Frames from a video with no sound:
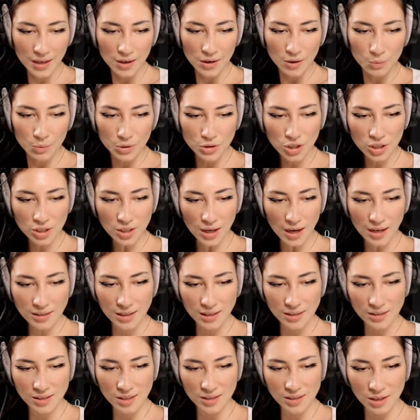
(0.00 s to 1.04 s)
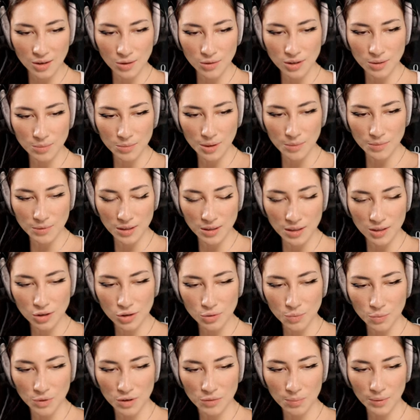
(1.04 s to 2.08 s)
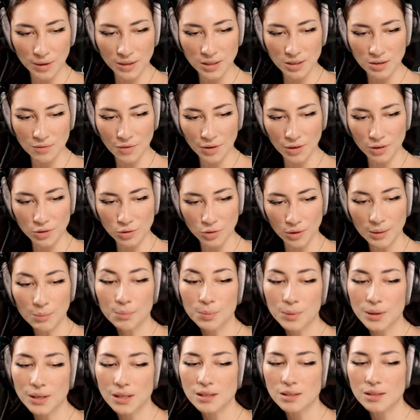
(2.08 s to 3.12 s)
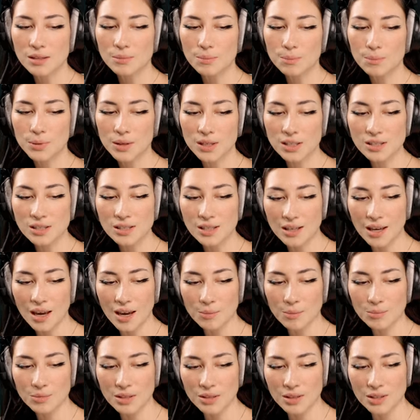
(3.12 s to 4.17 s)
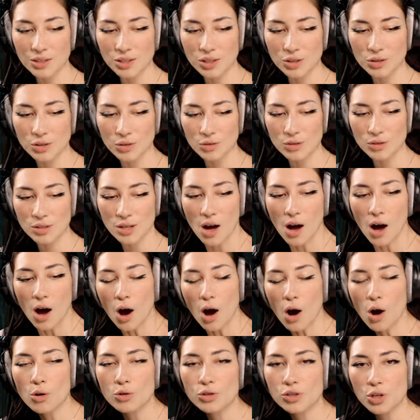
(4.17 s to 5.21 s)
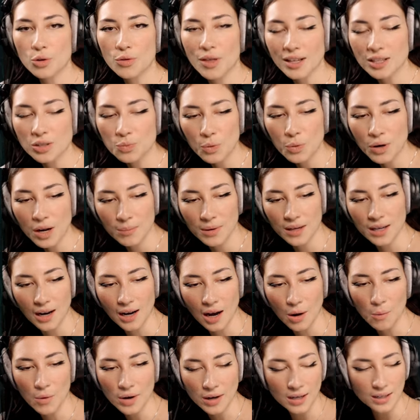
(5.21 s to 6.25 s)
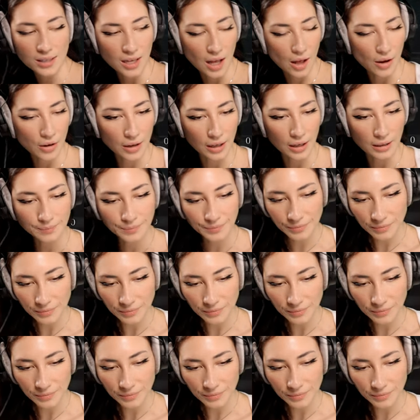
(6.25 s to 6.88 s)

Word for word: Was just asking since I know sometimes the issues with PlayStation Micro Control and P PC games unless you use... Oh, so that's what I mean. I wanted to tell you.